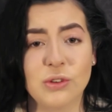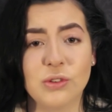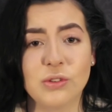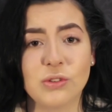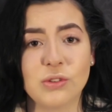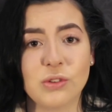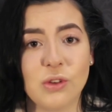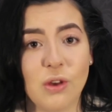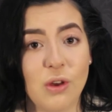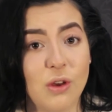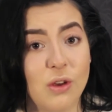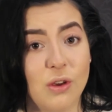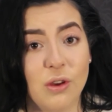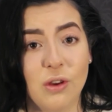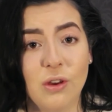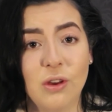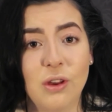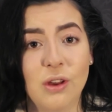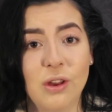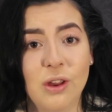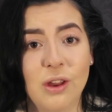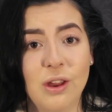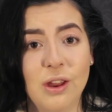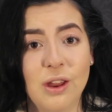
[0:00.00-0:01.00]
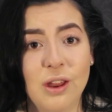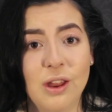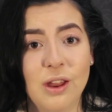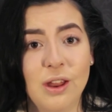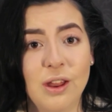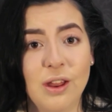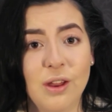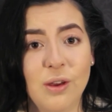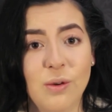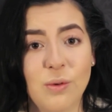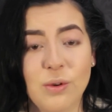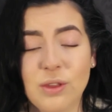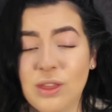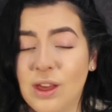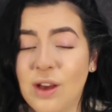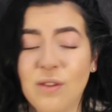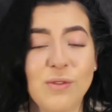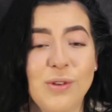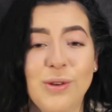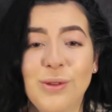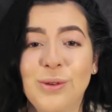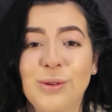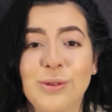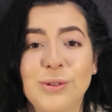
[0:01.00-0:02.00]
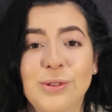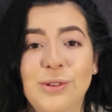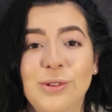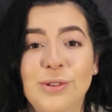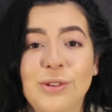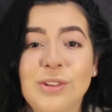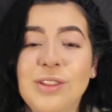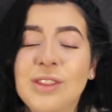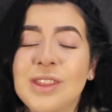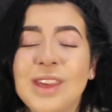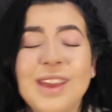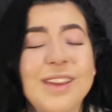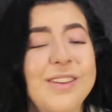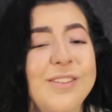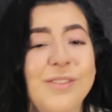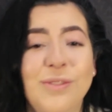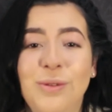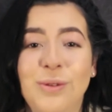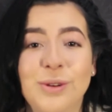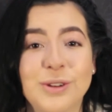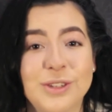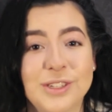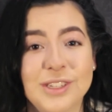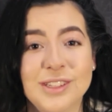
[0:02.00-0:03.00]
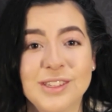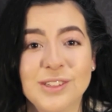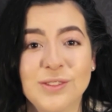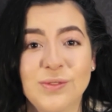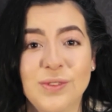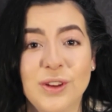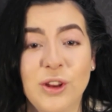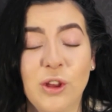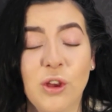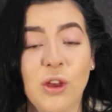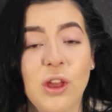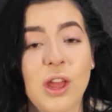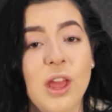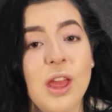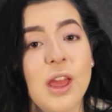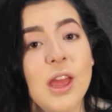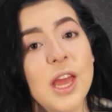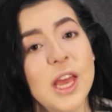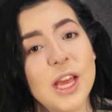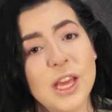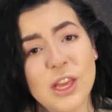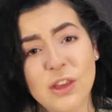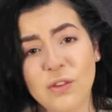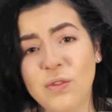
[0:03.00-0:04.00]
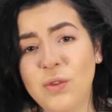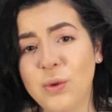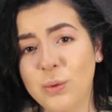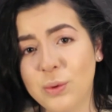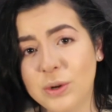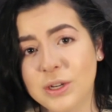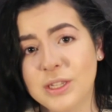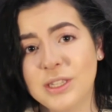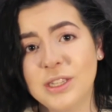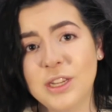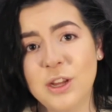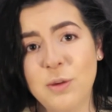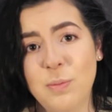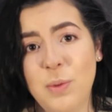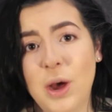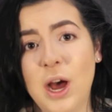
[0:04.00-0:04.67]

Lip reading: So without further ado, thank you for watching this video. If you want to see a